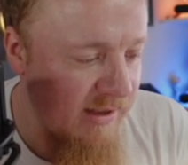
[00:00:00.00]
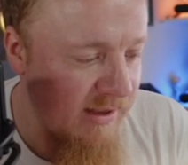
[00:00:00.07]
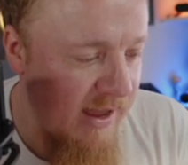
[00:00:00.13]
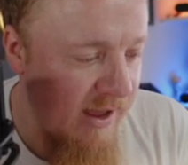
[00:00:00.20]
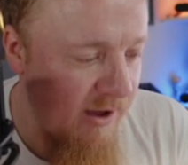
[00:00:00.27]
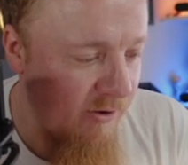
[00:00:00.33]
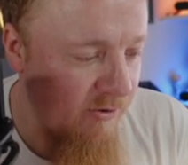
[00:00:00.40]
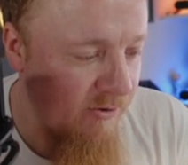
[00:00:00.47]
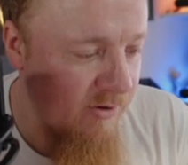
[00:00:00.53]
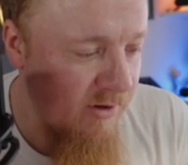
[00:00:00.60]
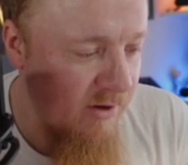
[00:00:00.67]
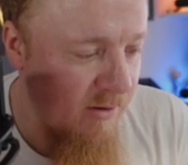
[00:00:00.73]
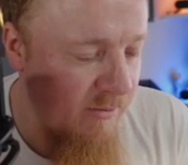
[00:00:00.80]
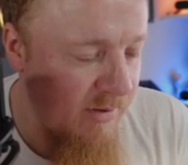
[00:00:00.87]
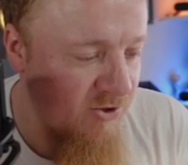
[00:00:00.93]
down
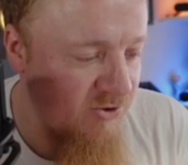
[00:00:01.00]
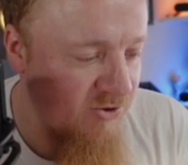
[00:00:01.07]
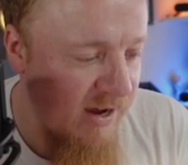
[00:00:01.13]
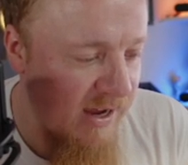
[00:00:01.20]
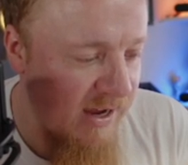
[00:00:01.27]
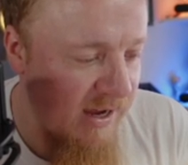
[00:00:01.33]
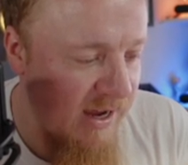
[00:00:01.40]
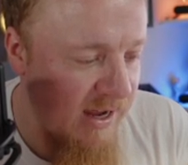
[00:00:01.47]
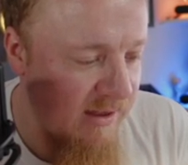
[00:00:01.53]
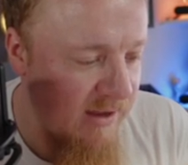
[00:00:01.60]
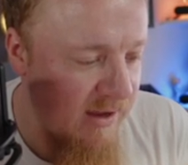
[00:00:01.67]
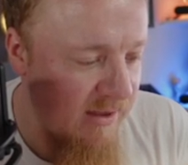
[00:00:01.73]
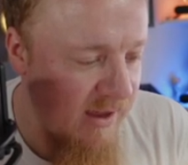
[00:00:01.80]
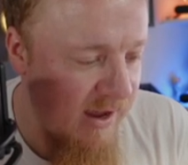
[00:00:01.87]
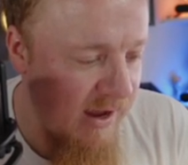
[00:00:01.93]
by dragging in
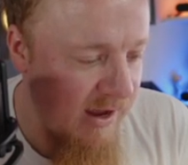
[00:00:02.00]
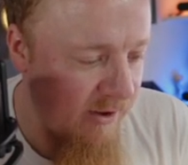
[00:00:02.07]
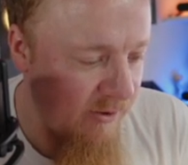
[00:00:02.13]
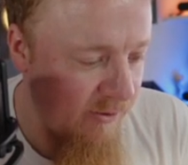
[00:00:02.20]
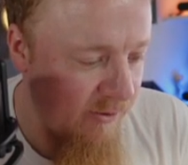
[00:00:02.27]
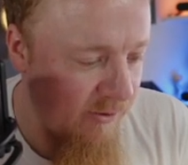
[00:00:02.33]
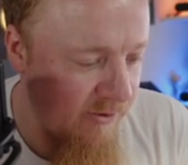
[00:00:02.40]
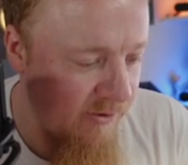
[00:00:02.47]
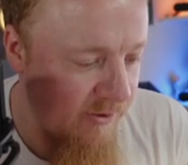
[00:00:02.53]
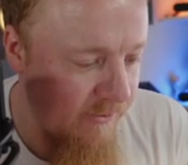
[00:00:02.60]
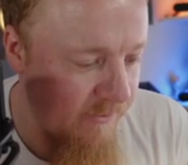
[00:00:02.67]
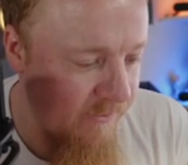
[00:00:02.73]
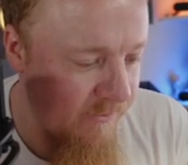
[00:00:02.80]
the handles.